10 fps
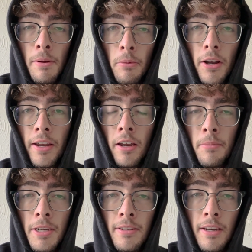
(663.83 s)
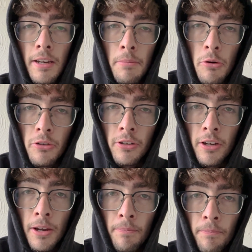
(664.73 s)
be what they're gonna be seeing most of
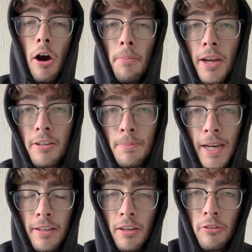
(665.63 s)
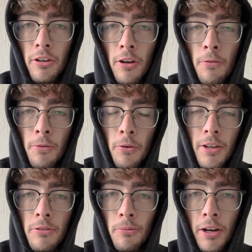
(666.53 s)
the time. Now, I'm not expecting you to go through
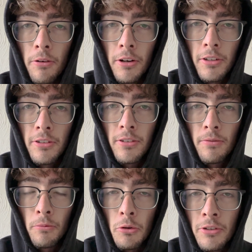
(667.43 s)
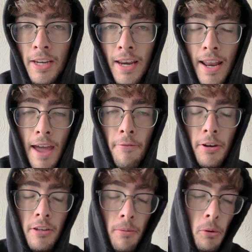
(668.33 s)
this rigorous routine
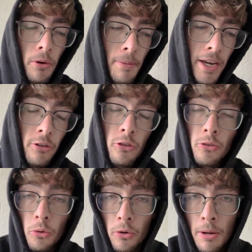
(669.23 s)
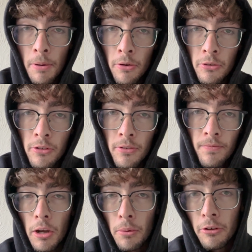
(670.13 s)
every time you wanna make a story post.
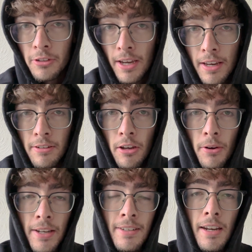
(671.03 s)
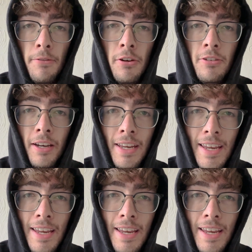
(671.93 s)
What I will say is though, instead of using the